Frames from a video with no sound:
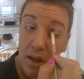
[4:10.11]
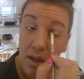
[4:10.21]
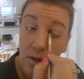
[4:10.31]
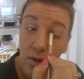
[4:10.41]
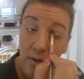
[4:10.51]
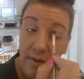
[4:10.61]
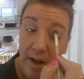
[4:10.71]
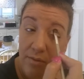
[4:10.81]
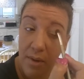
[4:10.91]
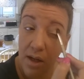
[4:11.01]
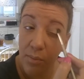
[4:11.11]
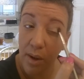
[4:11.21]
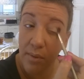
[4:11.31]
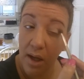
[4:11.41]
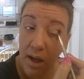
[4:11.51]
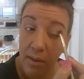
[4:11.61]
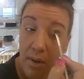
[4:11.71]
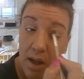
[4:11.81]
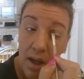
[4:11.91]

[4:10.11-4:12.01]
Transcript: in your 5-minute prep time